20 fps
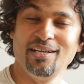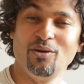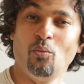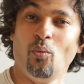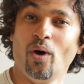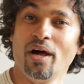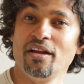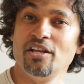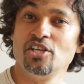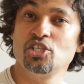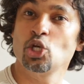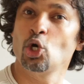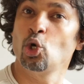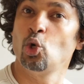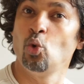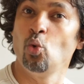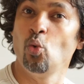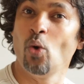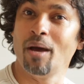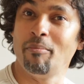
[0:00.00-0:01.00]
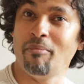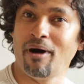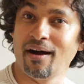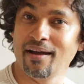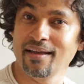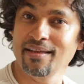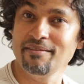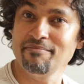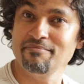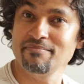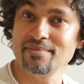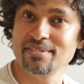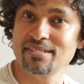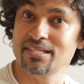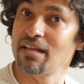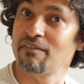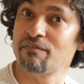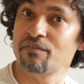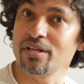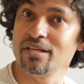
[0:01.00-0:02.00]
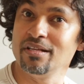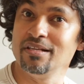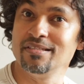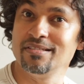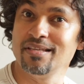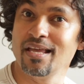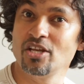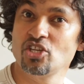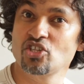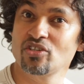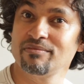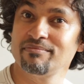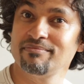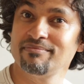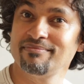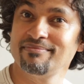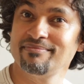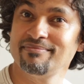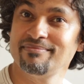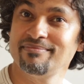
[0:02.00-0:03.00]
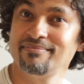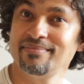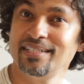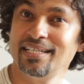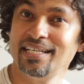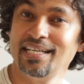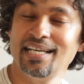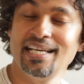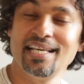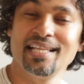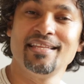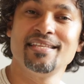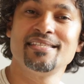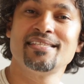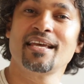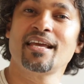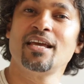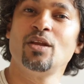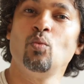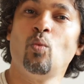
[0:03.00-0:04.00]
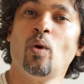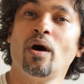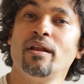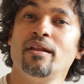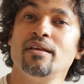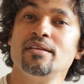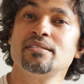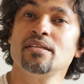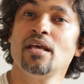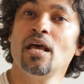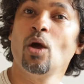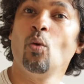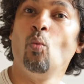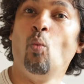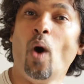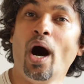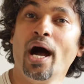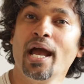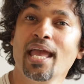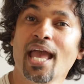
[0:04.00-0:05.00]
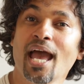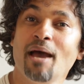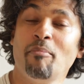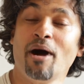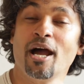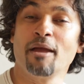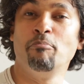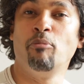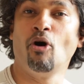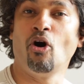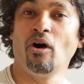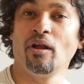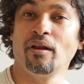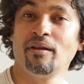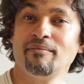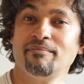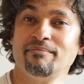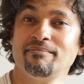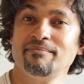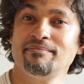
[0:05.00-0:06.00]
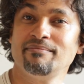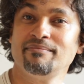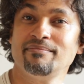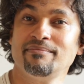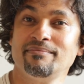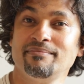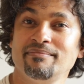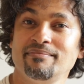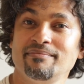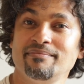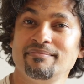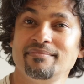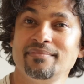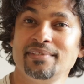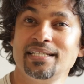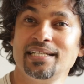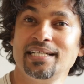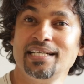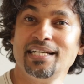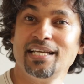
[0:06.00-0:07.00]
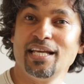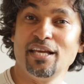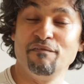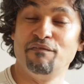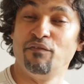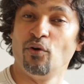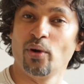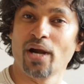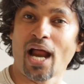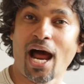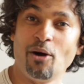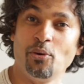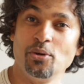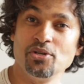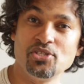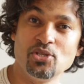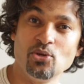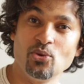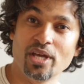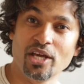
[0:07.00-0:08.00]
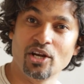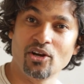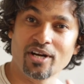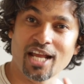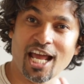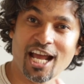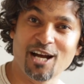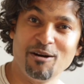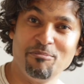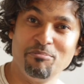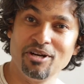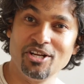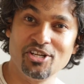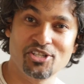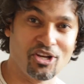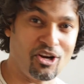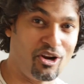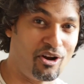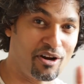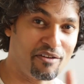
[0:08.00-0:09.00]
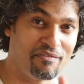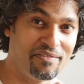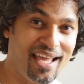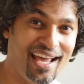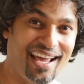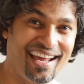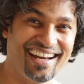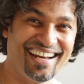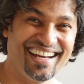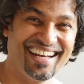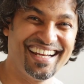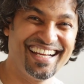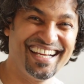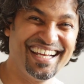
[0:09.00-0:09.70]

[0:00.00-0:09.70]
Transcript: One is, who am I? Self-realization. The second one is, why am I born? In 4 hours, you cannot accomplish a lot of that.